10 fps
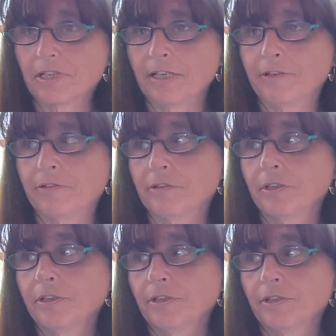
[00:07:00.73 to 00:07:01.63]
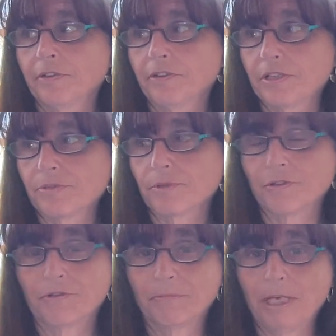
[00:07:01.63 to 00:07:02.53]
and this
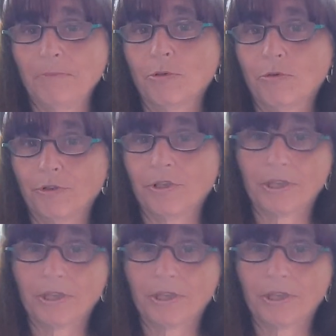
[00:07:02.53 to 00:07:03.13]
was the main point.